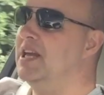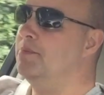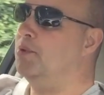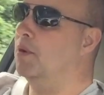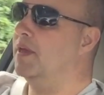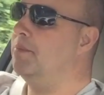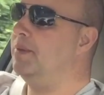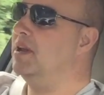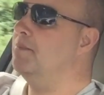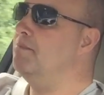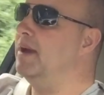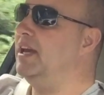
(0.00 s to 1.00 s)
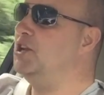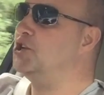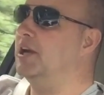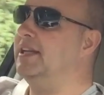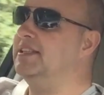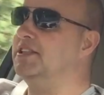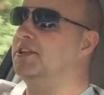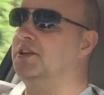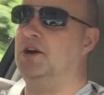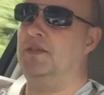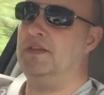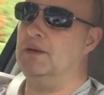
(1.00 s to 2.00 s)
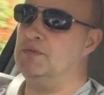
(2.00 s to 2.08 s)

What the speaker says: Airport. There had been a major incident on the